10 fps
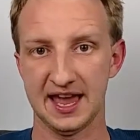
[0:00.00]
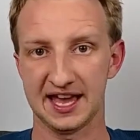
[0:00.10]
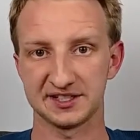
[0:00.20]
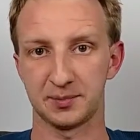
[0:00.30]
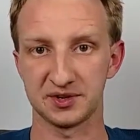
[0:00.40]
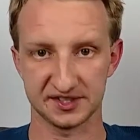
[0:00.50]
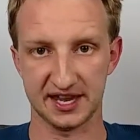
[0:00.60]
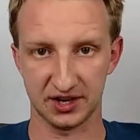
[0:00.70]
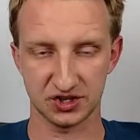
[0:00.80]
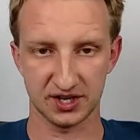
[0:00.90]
as a
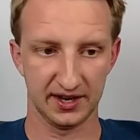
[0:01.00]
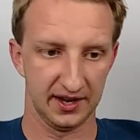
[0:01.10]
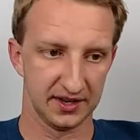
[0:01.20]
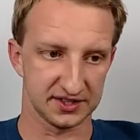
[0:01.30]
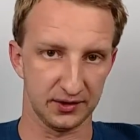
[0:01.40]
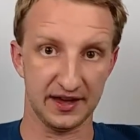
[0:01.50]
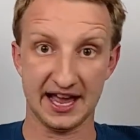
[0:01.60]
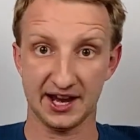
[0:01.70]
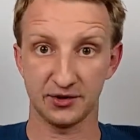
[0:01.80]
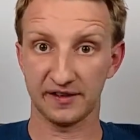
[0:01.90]
percentage. So the
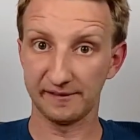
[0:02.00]
higher the